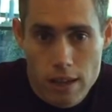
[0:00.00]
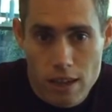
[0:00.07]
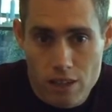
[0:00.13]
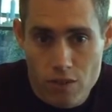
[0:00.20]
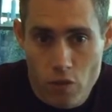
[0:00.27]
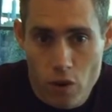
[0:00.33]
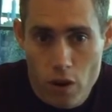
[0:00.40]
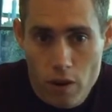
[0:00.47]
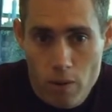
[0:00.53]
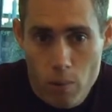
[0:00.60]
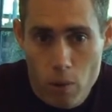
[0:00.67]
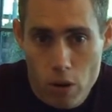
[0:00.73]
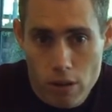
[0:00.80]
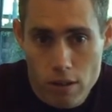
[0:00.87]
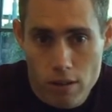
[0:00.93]
it's very
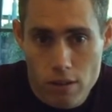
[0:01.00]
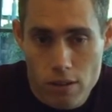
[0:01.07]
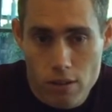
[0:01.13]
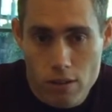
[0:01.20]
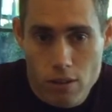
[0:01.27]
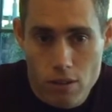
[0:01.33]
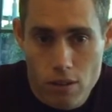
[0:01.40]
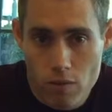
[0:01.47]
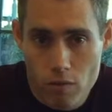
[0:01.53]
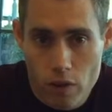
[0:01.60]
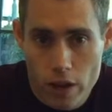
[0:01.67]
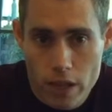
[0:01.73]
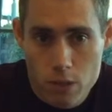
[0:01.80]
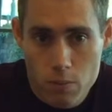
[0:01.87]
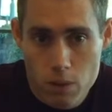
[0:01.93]
important that the
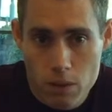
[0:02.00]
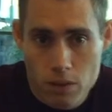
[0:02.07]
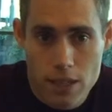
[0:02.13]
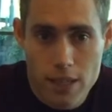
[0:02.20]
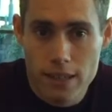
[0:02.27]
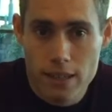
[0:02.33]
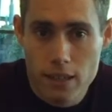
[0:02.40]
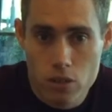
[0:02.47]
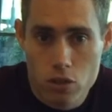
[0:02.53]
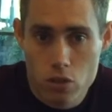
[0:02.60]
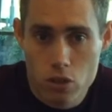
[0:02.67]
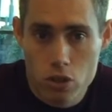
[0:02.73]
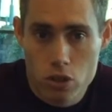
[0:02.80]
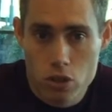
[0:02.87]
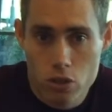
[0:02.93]
investment
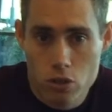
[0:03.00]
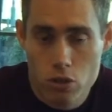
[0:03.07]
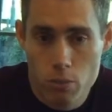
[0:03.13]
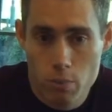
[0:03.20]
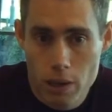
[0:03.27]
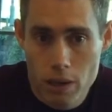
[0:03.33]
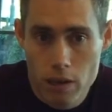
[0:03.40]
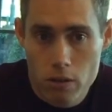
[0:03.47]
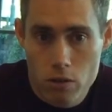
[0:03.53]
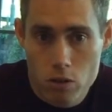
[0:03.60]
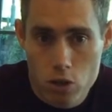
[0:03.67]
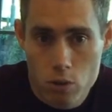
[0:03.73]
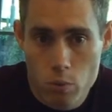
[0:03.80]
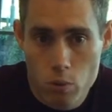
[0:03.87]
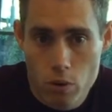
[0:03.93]
continues to be here
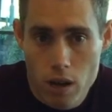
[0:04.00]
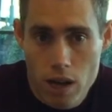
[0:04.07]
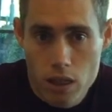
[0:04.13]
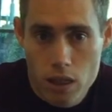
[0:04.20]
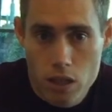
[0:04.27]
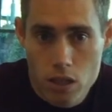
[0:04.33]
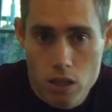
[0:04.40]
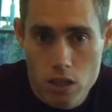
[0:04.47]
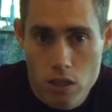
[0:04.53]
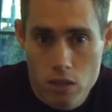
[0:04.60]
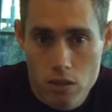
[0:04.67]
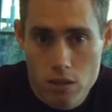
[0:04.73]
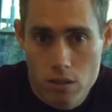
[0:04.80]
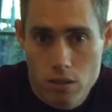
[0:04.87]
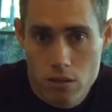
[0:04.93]
to support athletes
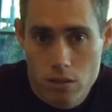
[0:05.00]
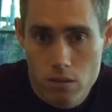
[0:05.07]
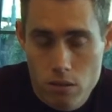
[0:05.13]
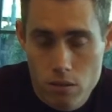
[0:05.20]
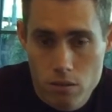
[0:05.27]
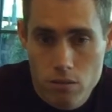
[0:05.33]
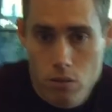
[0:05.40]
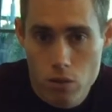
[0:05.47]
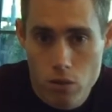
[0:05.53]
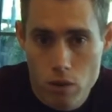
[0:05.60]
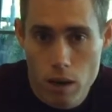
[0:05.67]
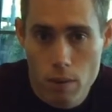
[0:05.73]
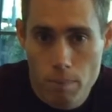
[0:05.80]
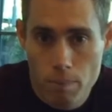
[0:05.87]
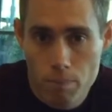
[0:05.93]
to
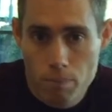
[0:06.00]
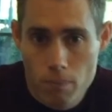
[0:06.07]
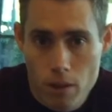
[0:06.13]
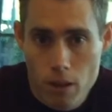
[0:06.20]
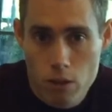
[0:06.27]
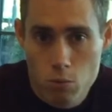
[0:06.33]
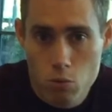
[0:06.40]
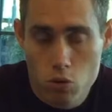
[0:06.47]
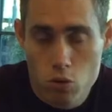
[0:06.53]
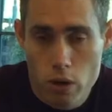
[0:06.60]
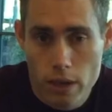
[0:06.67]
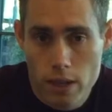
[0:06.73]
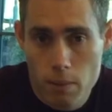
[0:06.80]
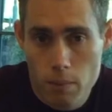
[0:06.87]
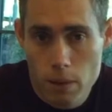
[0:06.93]
I suppose
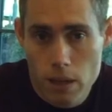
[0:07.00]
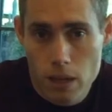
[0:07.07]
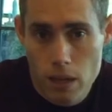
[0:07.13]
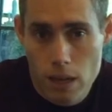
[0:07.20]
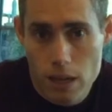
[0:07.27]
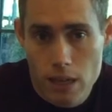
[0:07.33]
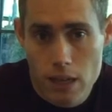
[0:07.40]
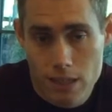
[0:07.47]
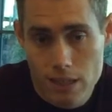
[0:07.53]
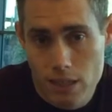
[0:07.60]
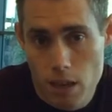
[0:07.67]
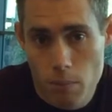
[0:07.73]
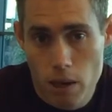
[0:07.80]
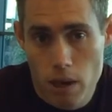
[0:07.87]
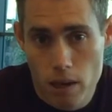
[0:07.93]
try to keep a
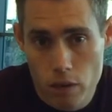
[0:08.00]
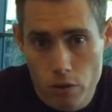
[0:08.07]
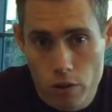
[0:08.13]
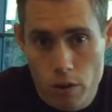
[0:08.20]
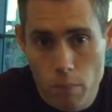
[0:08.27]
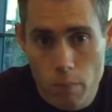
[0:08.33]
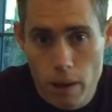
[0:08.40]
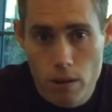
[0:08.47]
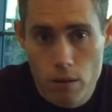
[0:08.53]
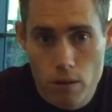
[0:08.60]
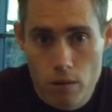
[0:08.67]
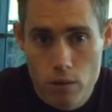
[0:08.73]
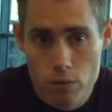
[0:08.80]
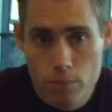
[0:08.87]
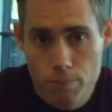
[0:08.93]
step ahead of your
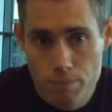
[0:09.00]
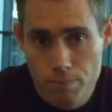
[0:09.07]
competitors.